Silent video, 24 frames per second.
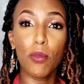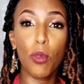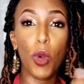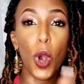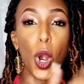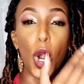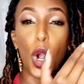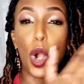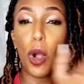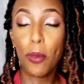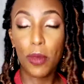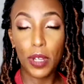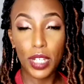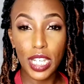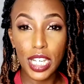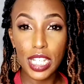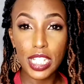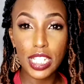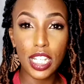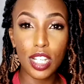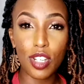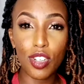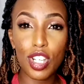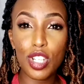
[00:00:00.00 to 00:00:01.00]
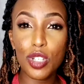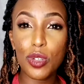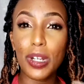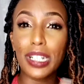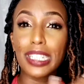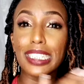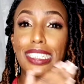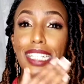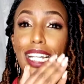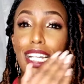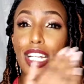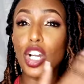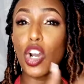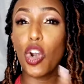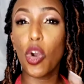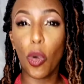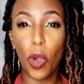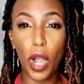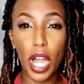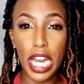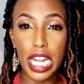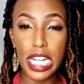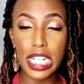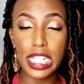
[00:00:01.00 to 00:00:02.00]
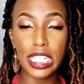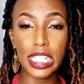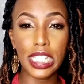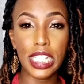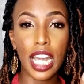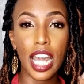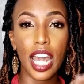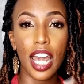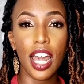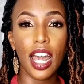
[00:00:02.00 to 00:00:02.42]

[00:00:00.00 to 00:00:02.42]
more accommodating. You need to extend grace.